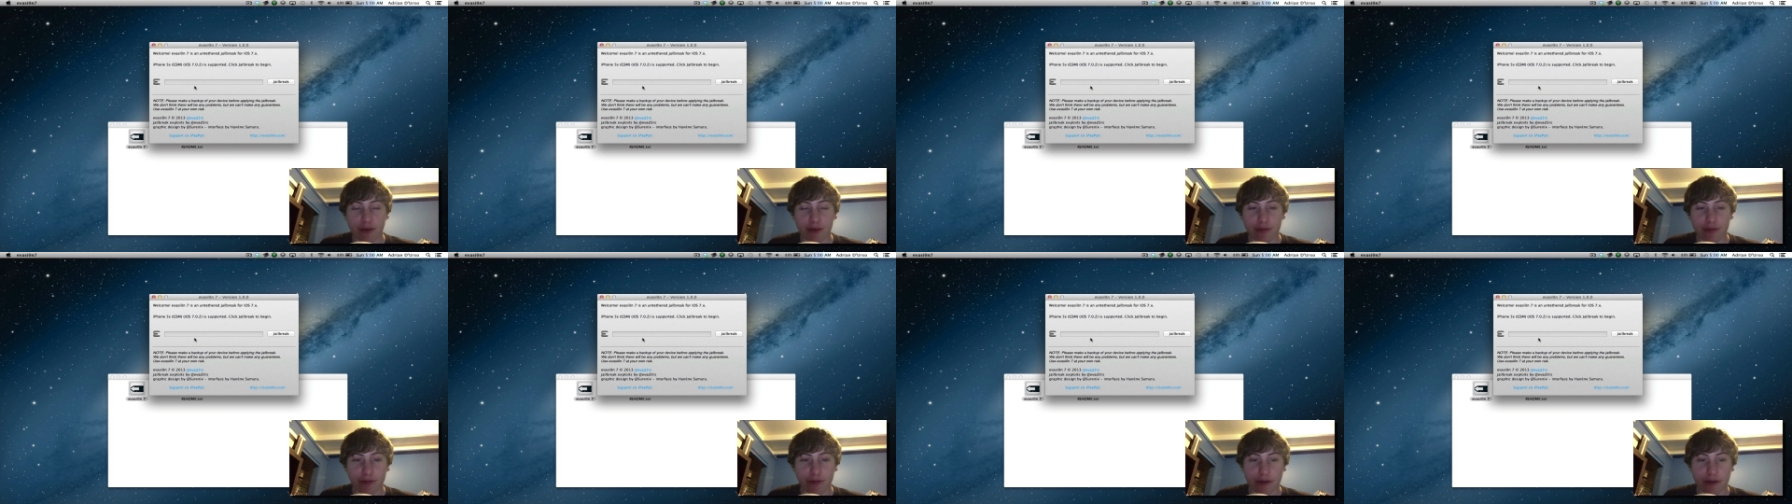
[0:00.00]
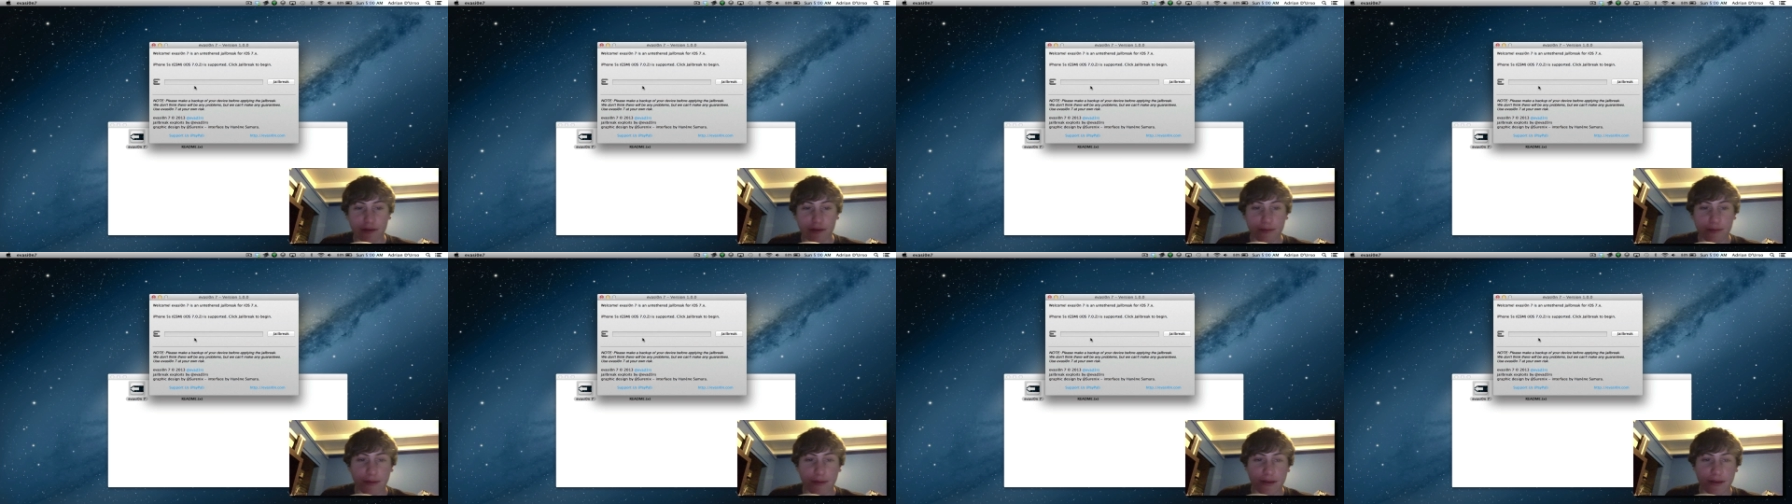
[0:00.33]

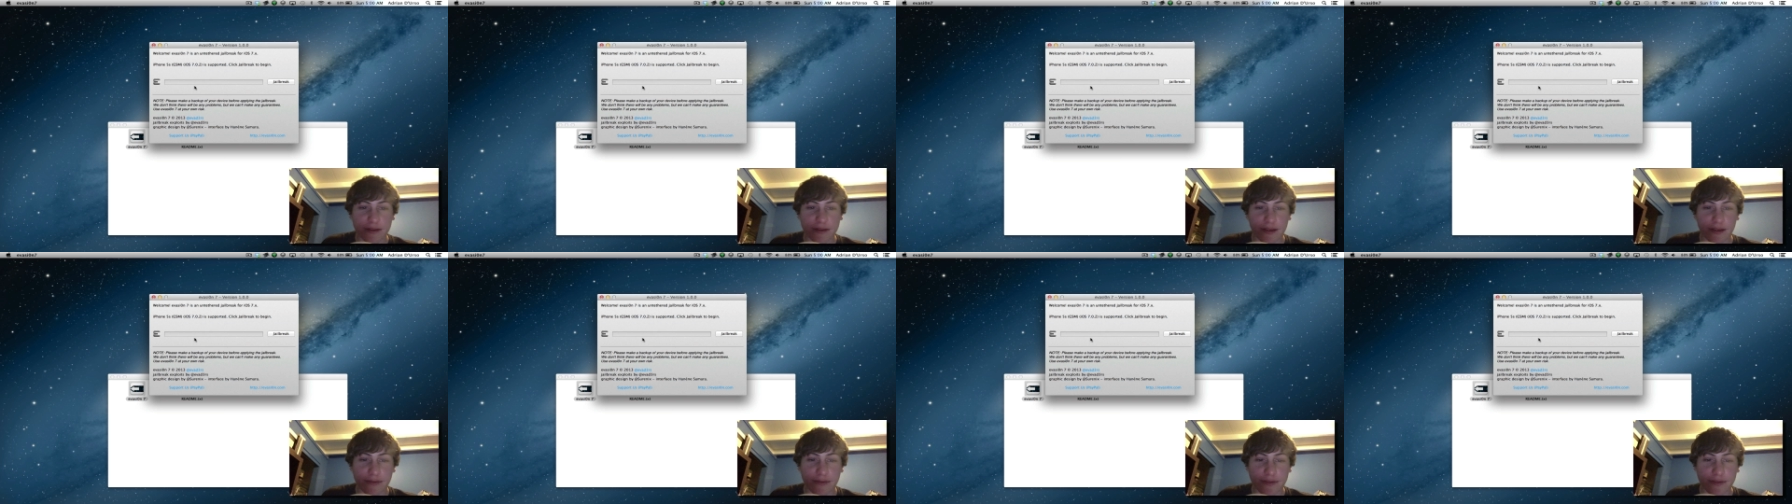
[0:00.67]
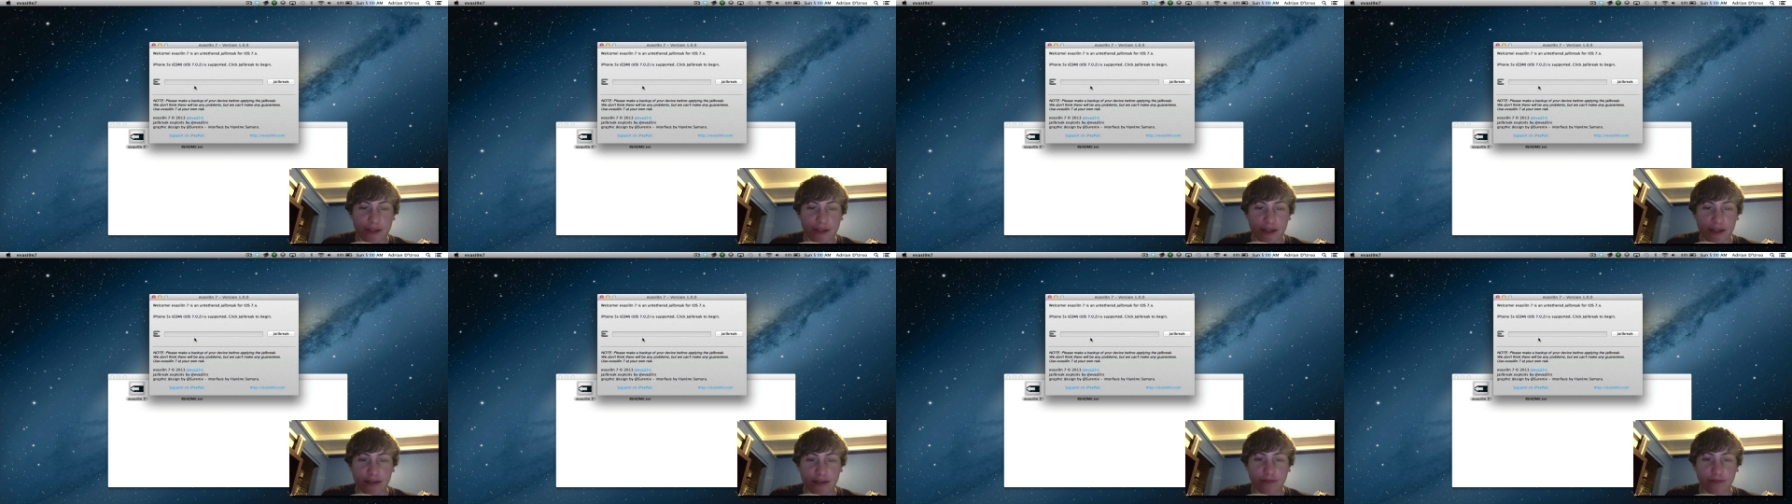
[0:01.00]
voice because I have a
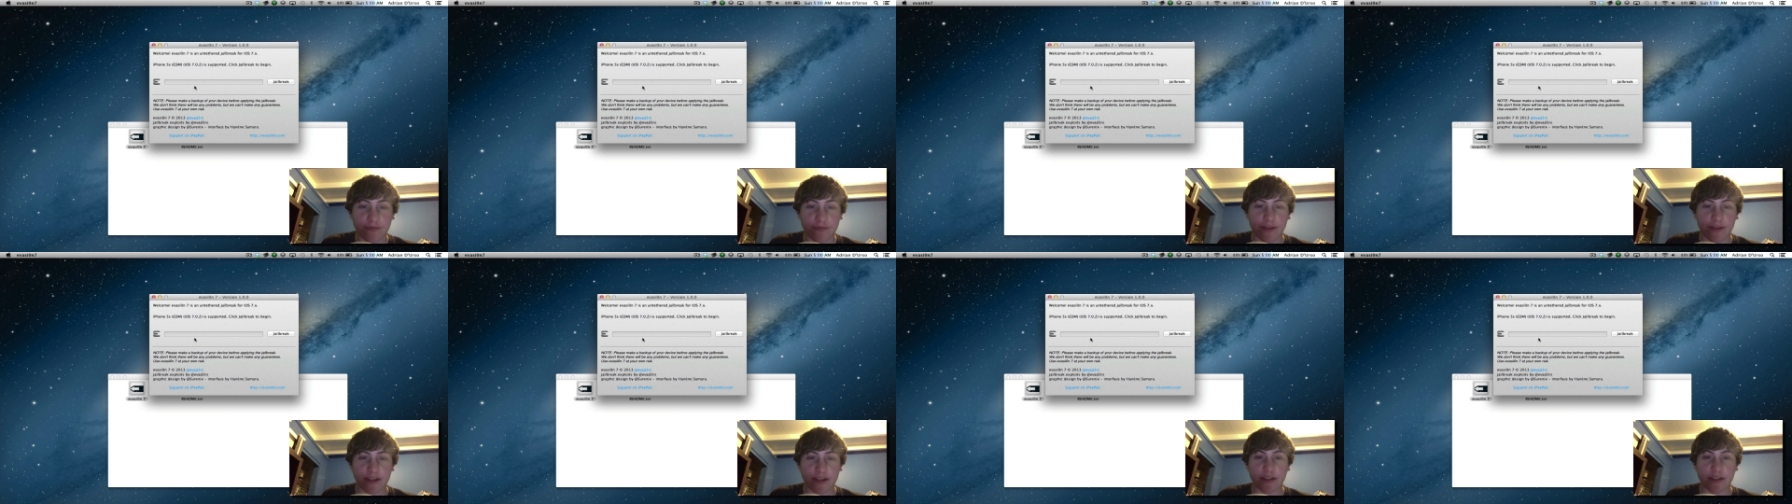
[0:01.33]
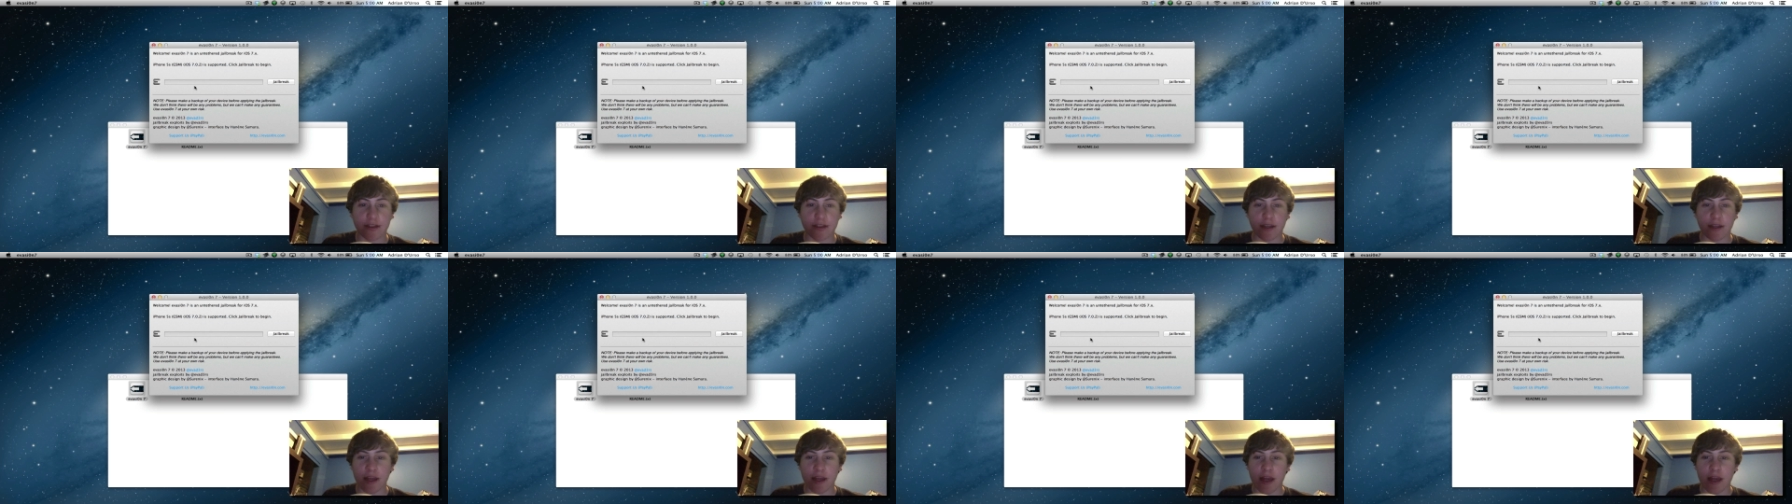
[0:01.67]
sinus
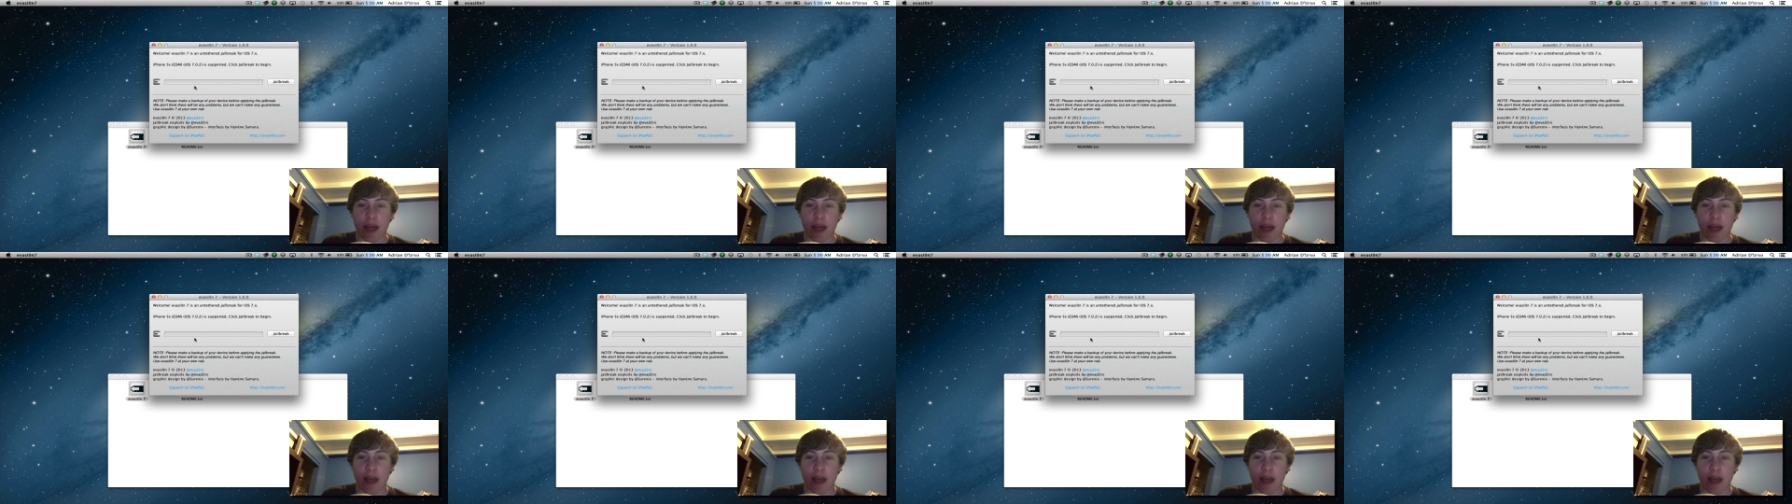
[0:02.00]
infection.